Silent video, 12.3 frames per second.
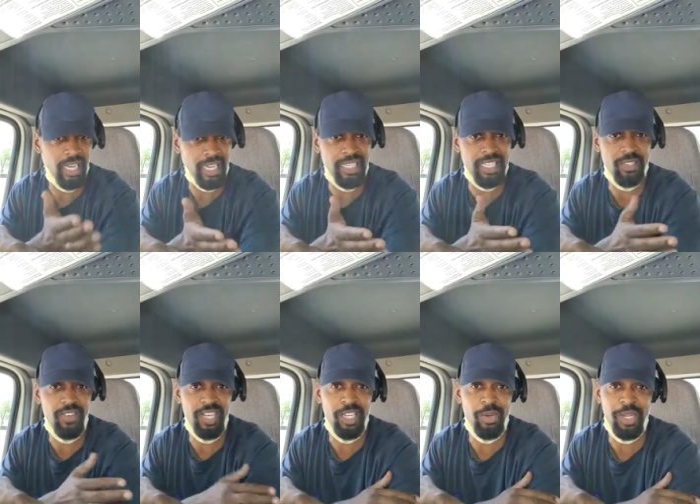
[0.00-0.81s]
like this
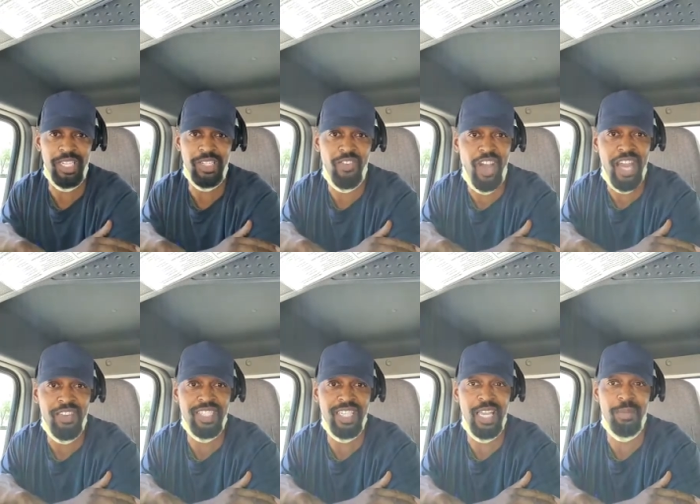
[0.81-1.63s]
video is 5
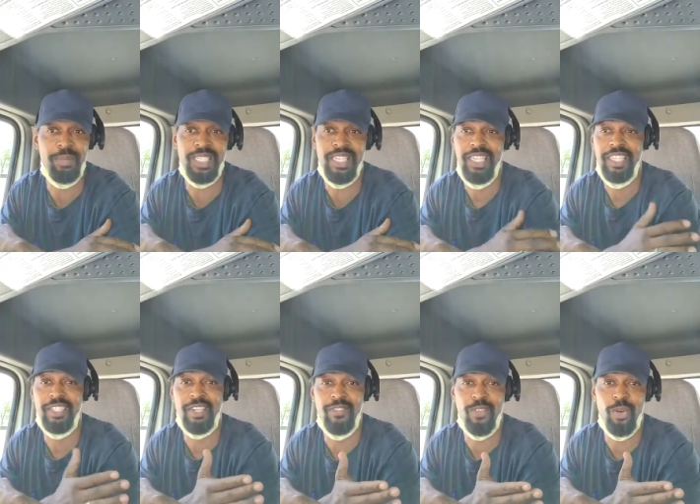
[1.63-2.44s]
steps to
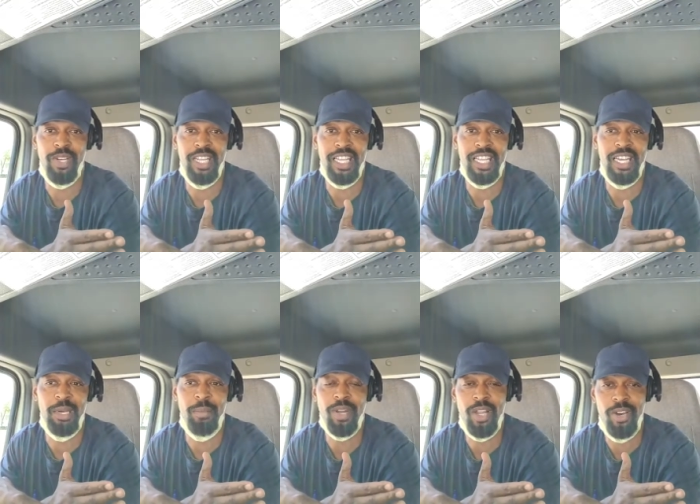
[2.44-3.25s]
converting a
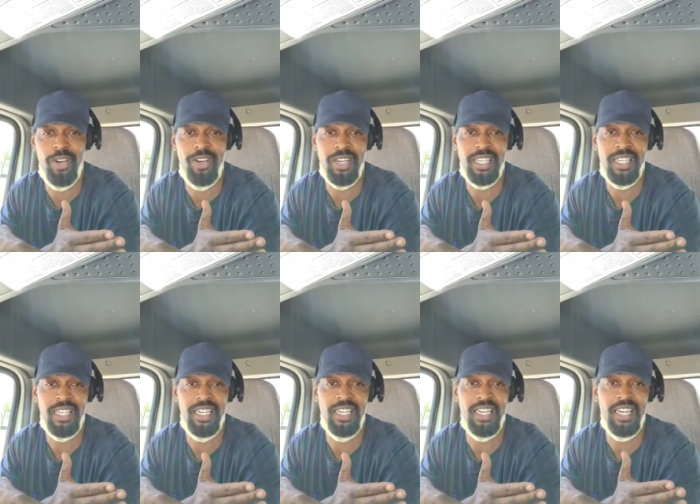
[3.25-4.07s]
blog
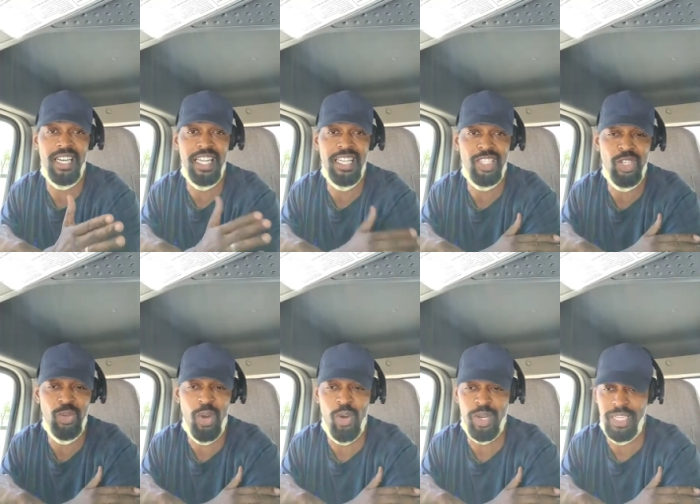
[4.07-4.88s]

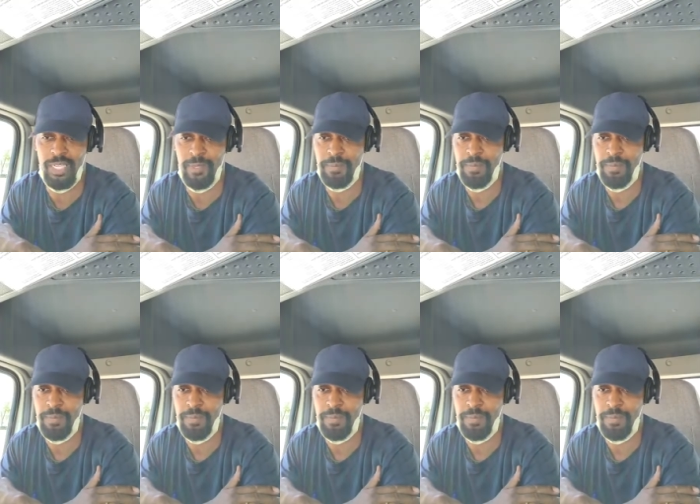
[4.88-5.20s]
into audio.